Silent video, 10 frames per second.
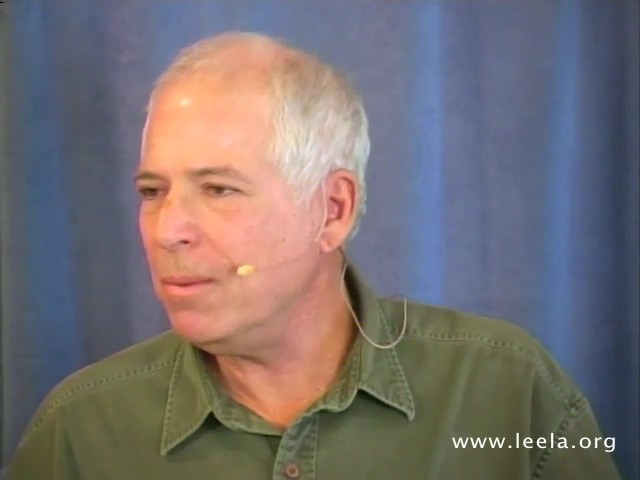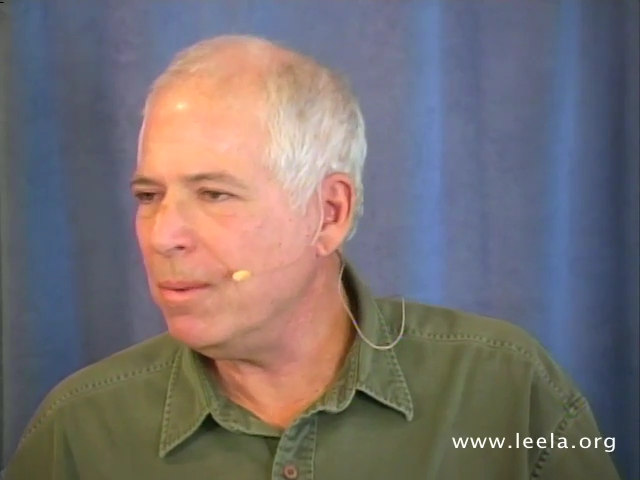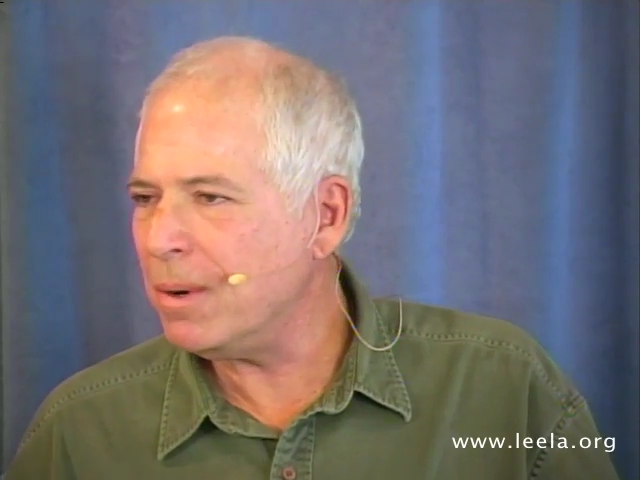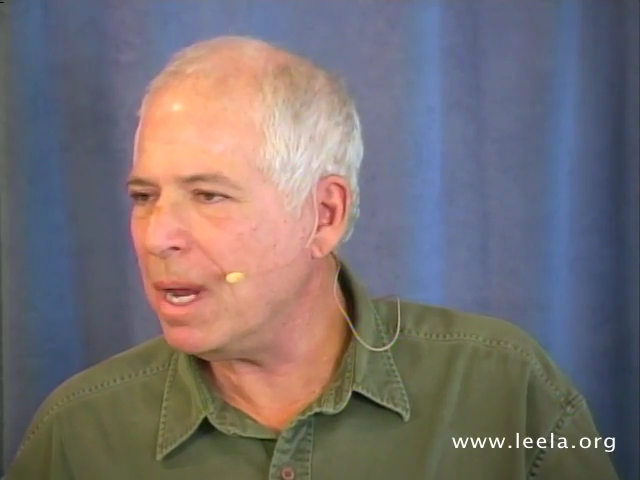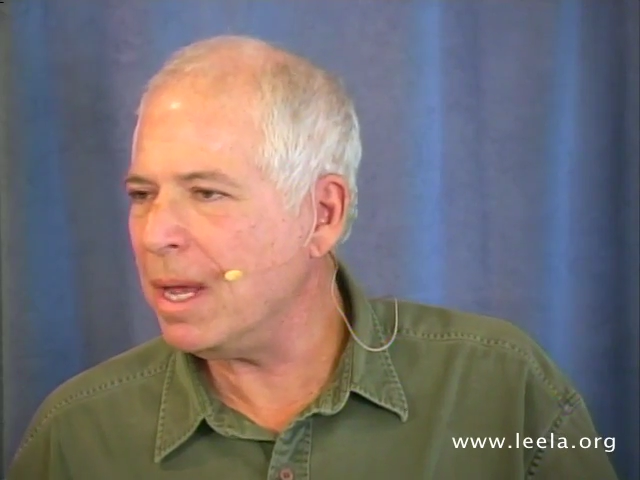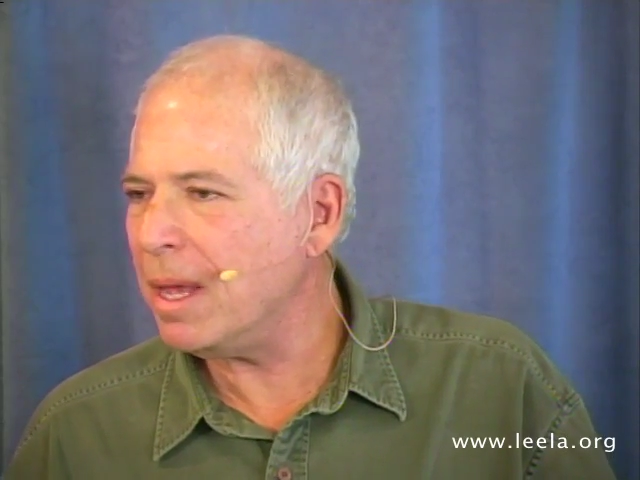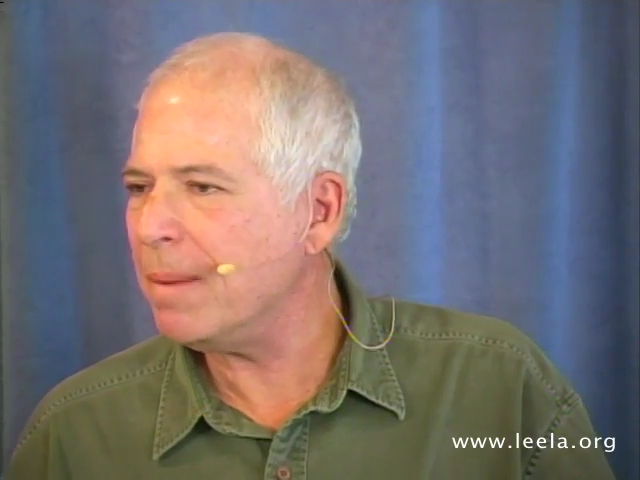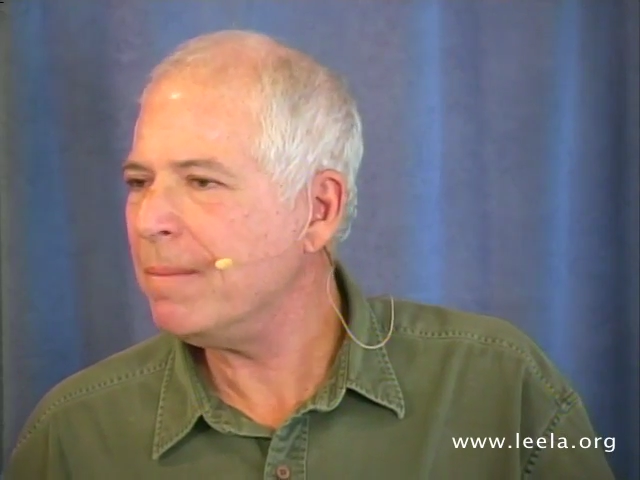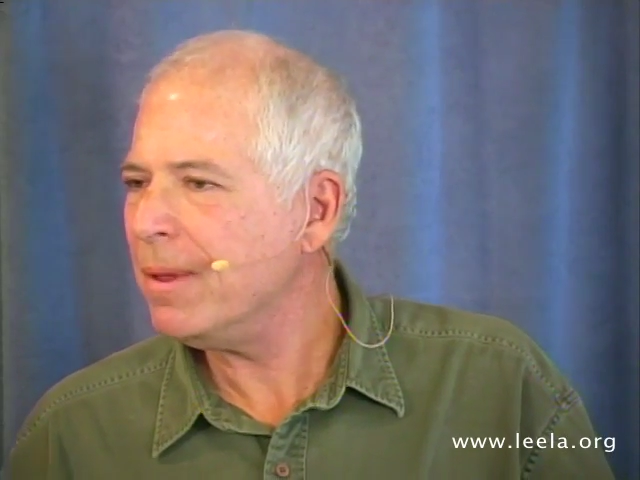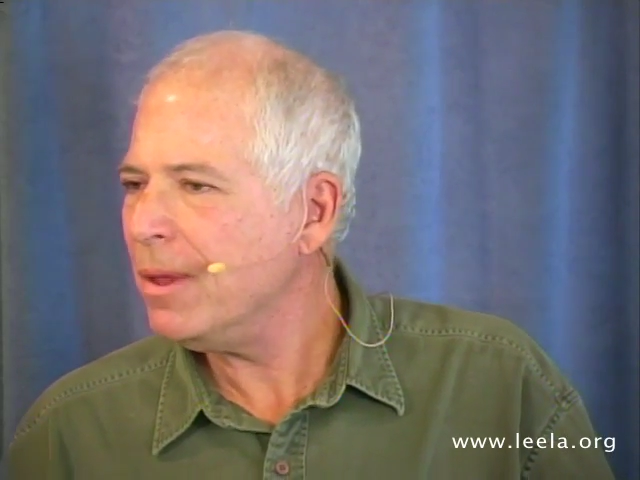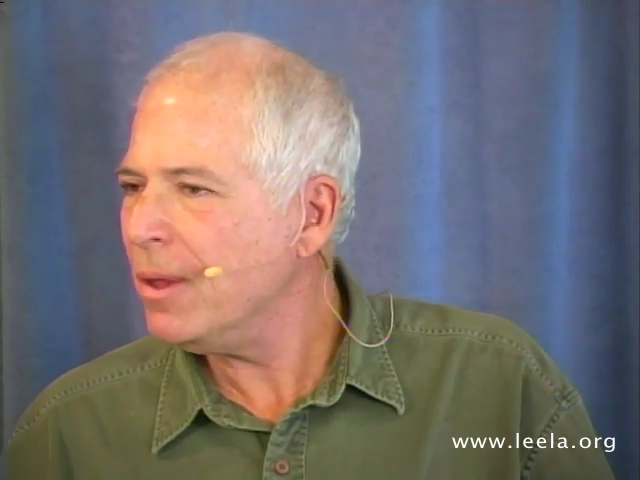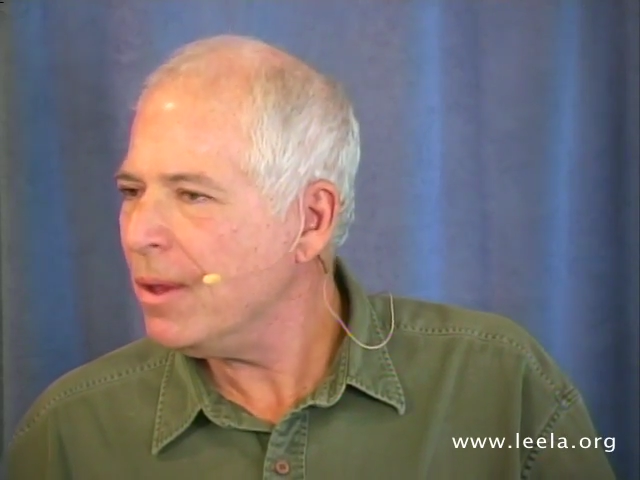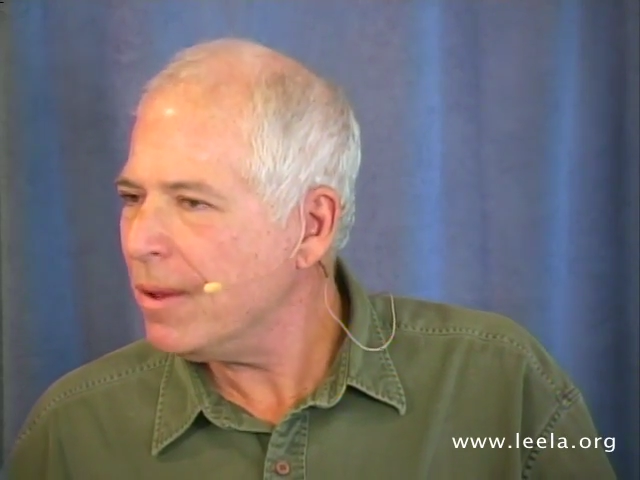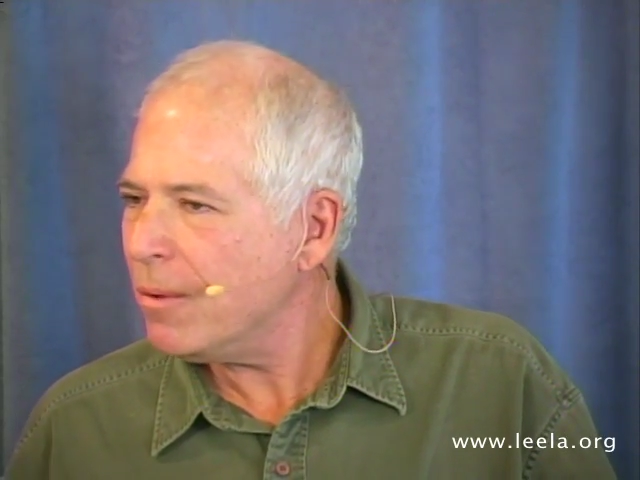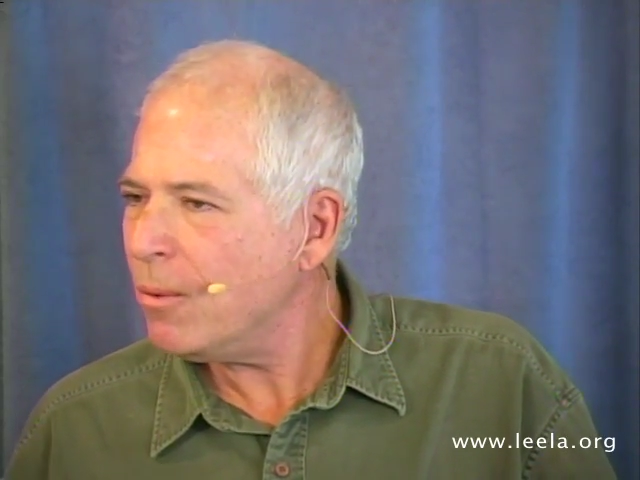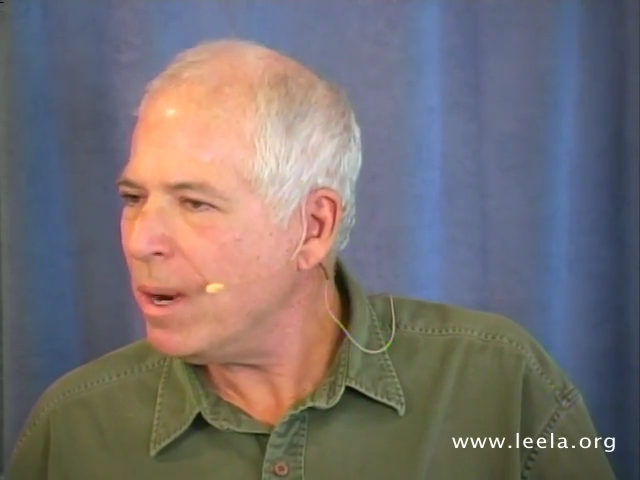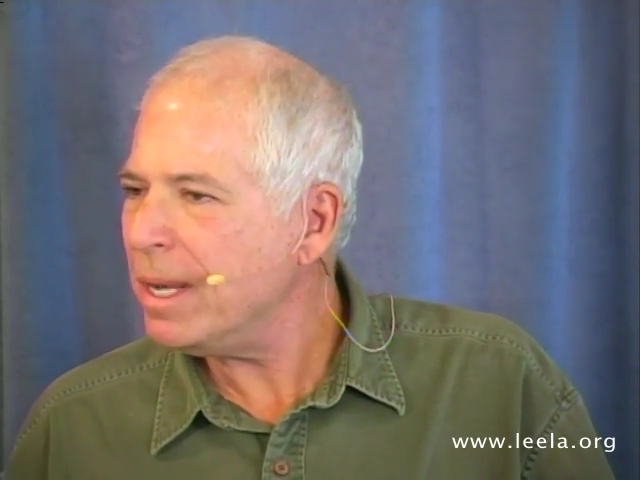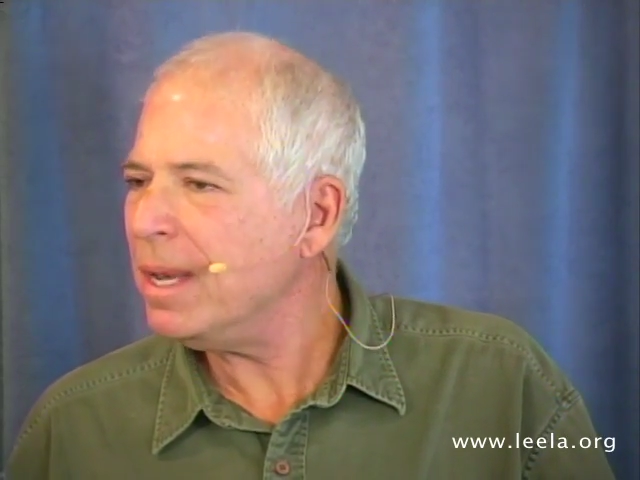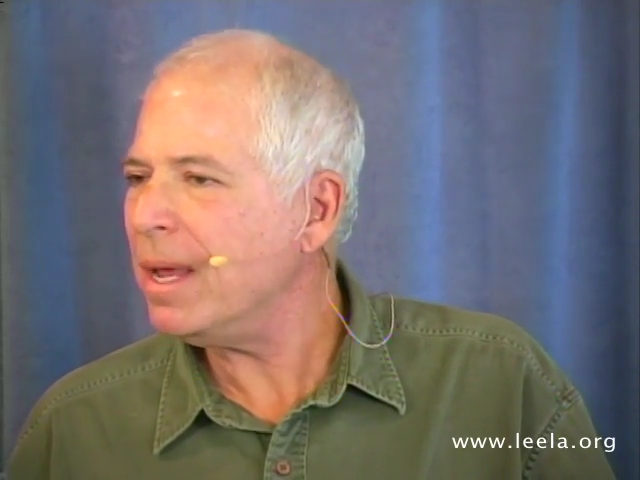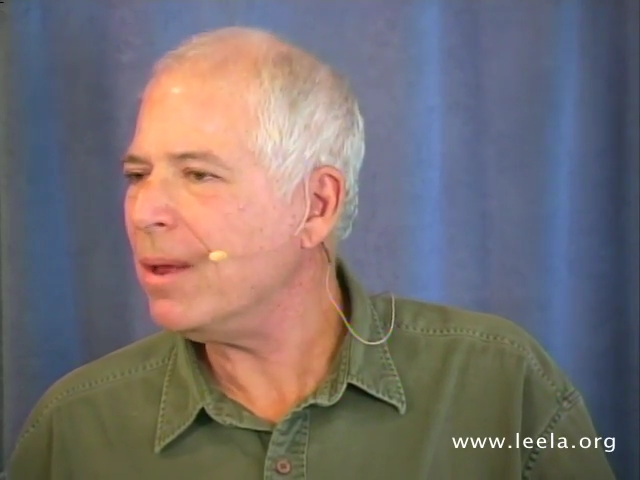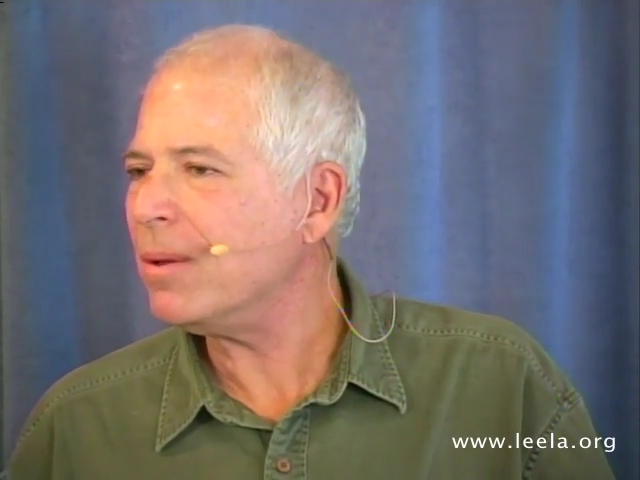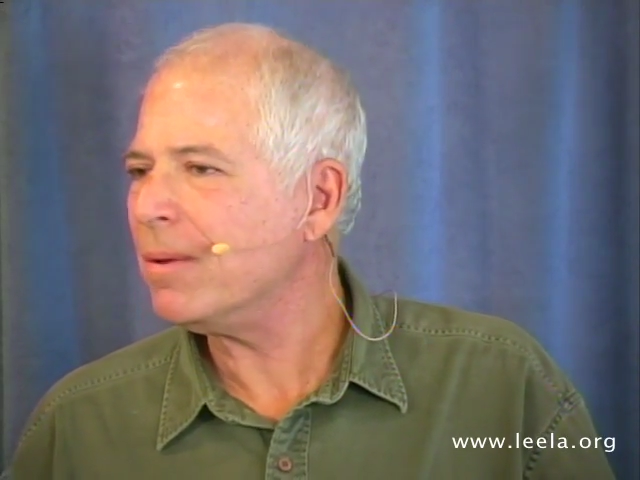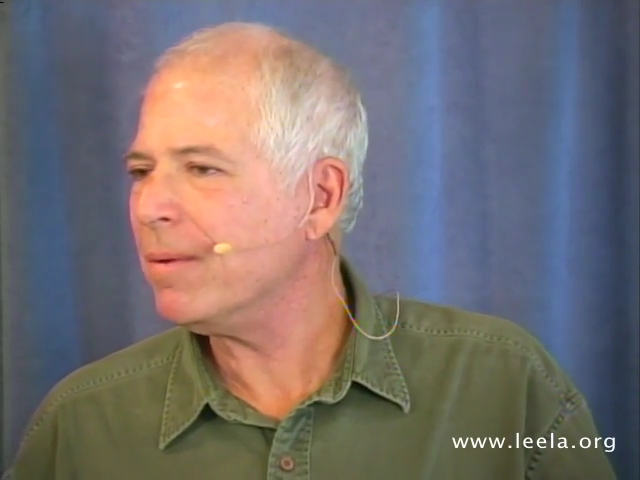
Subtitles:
where I am, right now.